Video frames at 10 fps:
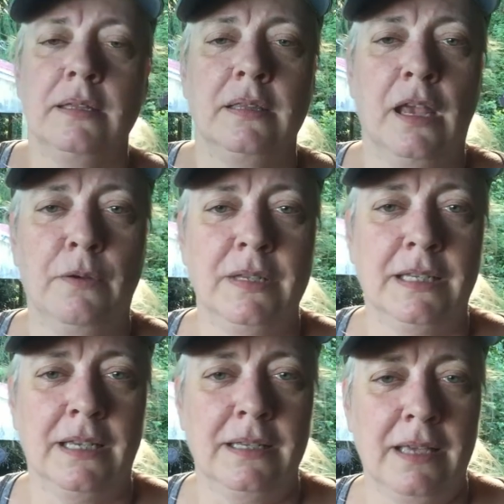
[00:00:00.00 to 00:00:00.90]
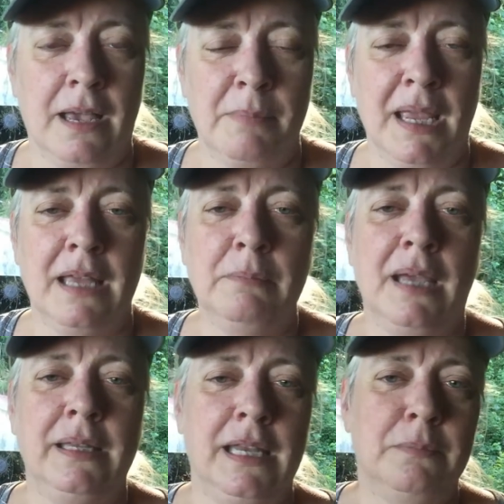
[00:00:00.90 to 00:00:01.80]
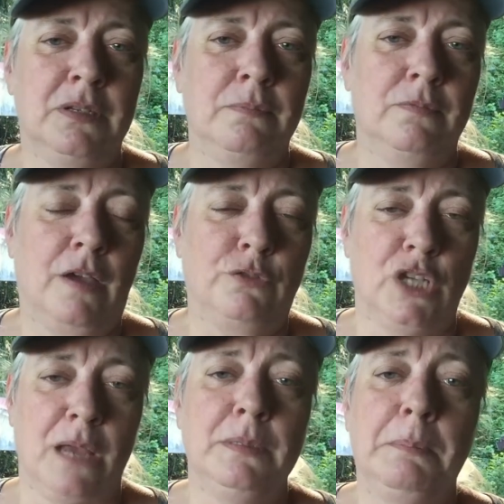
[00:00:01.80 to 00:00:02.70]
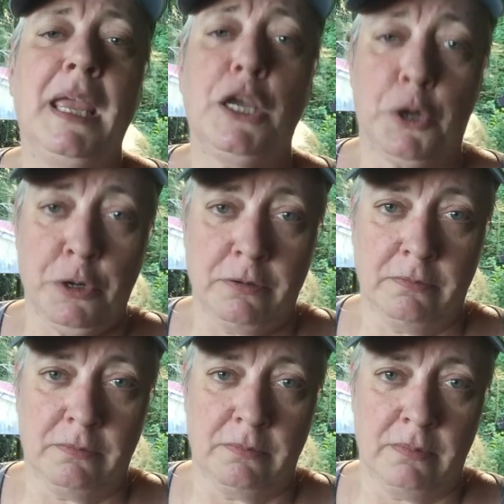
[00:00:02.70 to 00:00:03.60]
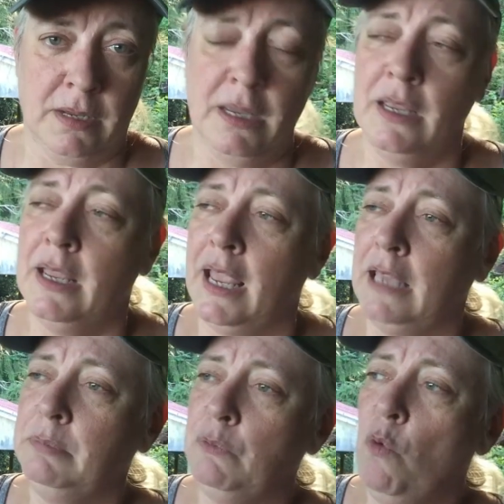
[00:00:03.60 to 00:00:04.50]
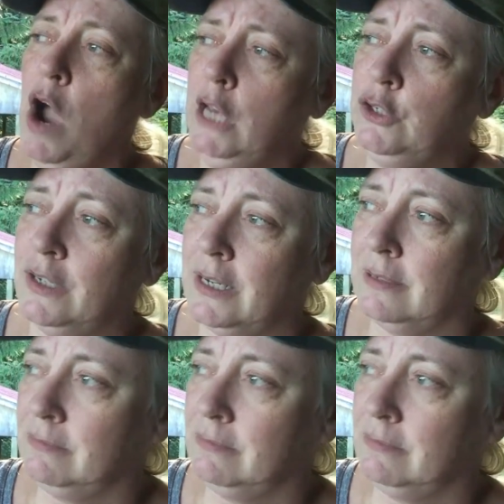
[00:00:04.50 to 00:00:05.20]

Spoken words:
there was a man by the name of James Baker had been watching